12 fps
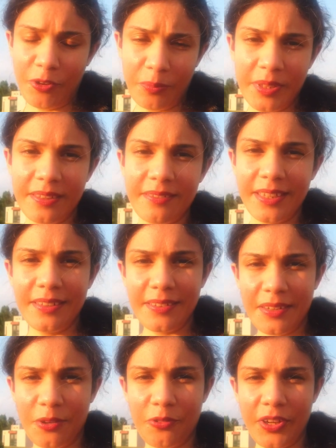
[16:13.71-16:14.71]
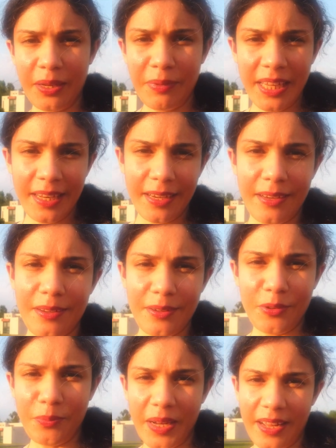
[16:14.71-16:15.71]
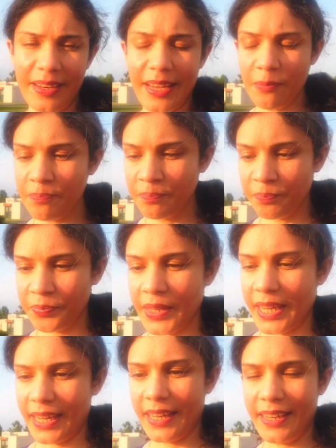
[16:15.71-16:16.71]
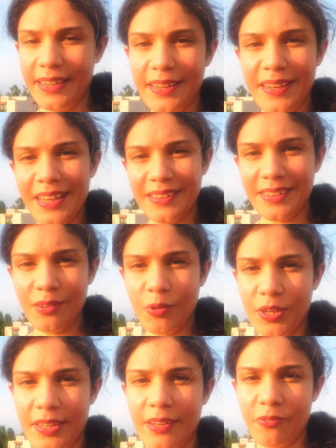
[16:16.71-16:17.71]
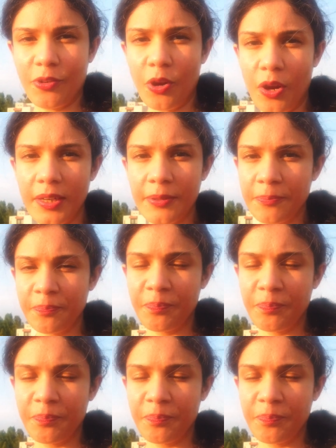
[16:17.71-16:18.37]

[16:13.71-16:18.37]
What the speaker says: from this region of Emilia-Romagna, and let's see what they've got.